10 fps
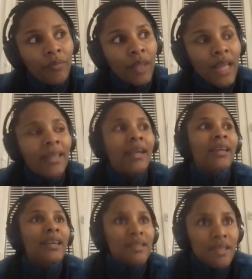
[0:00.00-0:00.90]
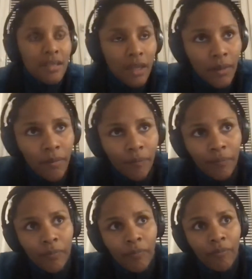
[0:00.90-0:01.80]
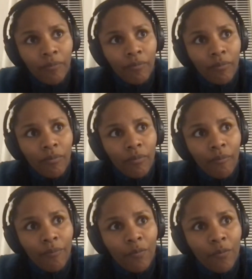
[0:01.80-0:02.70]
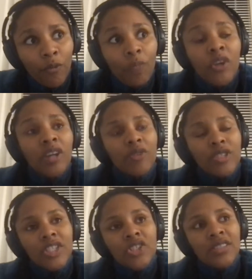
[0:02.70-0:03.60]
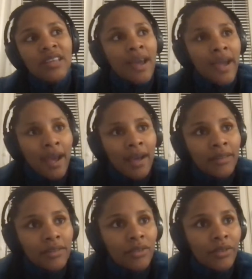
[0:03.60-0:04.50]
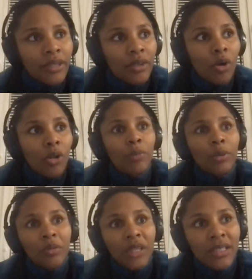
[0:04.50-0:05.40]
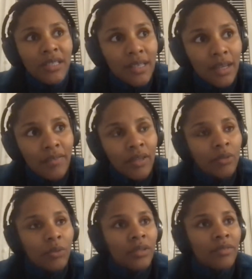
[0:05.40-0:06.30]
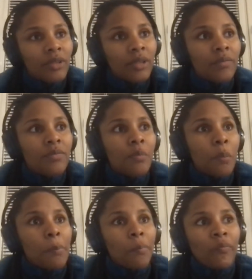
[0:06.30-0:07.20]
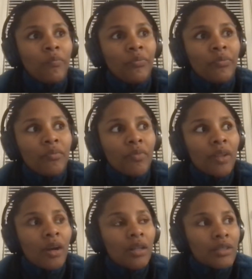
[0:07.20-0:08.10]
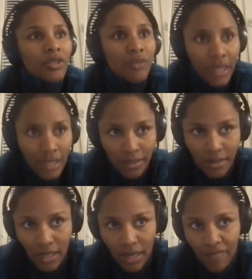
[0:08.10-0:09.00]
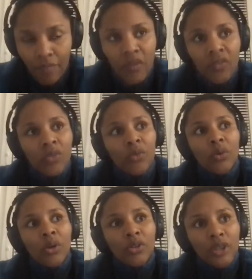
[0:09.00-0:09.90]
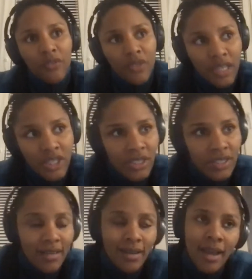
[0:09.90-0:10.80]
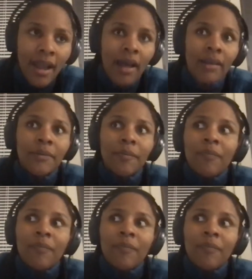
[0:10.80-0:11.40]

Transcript: I can say from the conversation that I had during all the premieres that I've done with the film, all the screenings that I've been through, all the conversation that I had,